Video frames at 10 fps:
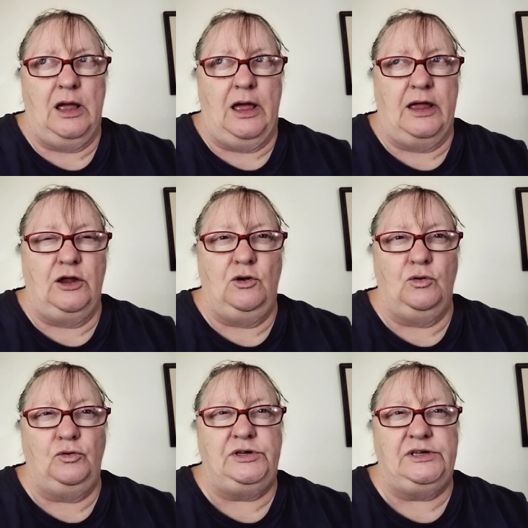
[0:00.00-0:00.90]
a
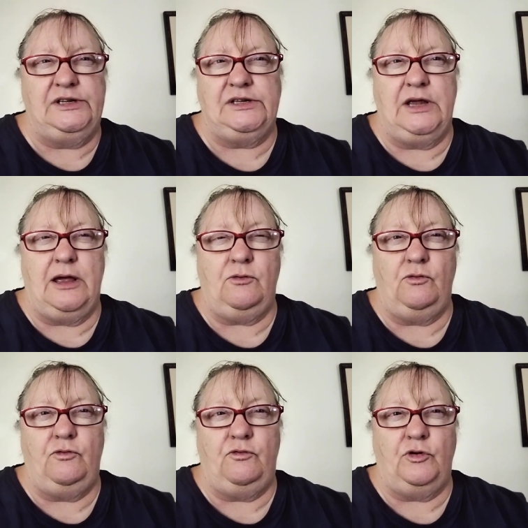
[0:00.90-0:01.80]
good discount
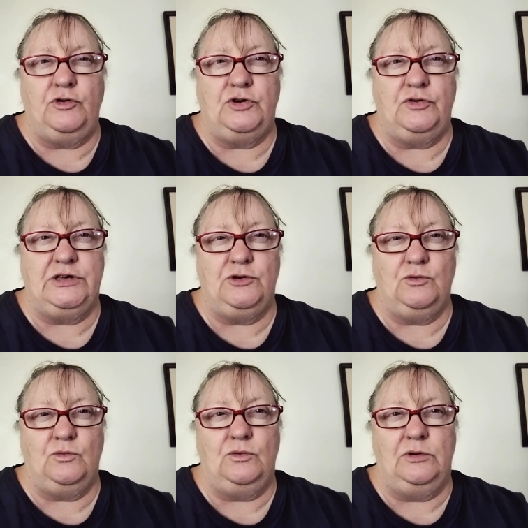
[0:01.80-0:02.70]
grocery
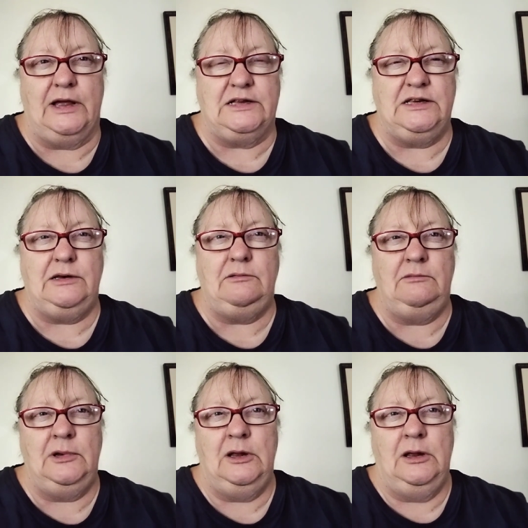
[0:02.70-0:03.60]
store, as in,
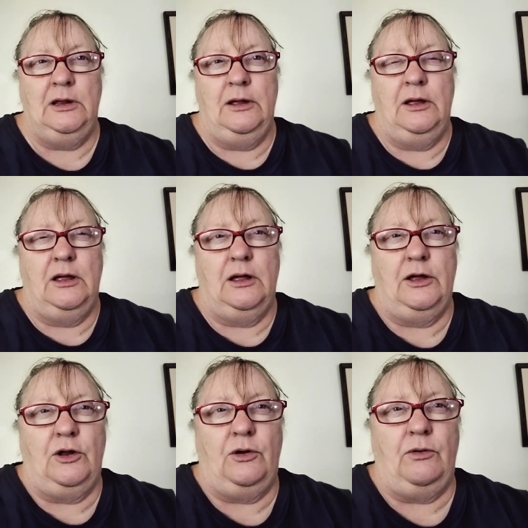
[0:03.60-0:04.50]
I
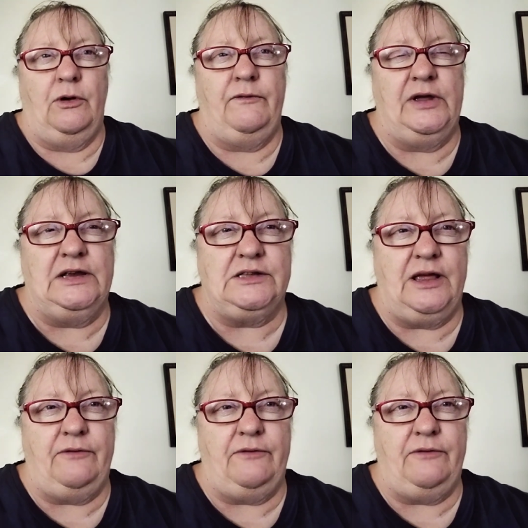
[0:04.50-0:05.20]
know over east they have